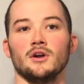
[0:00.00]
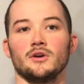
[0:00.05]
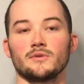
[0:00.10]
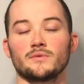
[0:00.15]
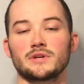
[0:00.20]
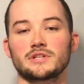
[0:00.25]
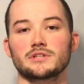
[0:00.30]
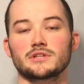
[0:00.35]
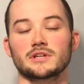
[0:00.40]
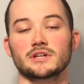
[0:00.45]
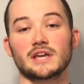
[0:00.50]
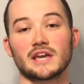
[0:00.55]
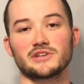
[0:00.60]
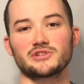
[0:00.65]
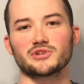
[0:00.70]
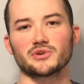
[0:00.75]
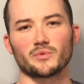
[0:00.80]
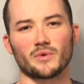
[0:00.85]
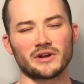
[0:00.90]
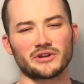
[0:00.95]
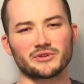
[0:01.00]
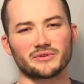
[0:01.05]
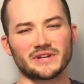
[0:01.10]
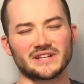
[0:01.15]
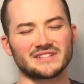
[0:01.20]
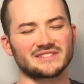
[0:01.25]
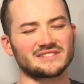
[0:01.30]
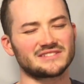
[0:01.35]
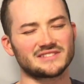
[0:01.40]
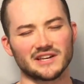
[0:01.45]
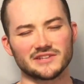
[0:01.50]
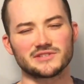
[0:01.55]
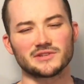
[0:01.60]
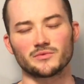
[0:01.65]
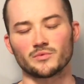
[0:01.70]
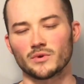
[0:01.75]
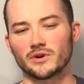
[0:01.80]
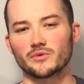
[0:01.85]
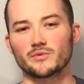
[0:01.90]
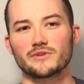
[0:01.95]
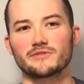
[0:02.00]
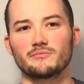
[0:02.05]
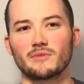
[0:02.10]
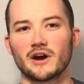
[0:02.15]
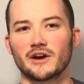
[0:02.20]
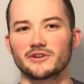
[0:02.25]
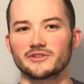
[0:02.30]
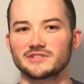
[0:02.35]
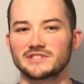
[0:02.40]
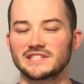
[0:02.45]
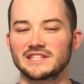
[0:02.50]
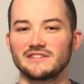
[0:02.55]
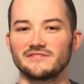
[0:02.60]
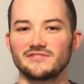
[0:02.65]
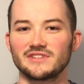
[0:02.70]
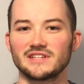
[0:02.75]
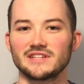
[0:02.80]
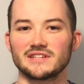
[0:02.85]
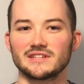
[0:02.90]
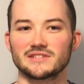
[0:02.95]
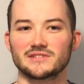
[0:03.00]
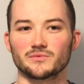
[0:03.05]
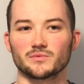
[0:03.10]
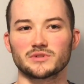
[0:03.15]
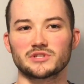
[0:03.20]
which, in case you're wondering, doesn't work with modern TVs,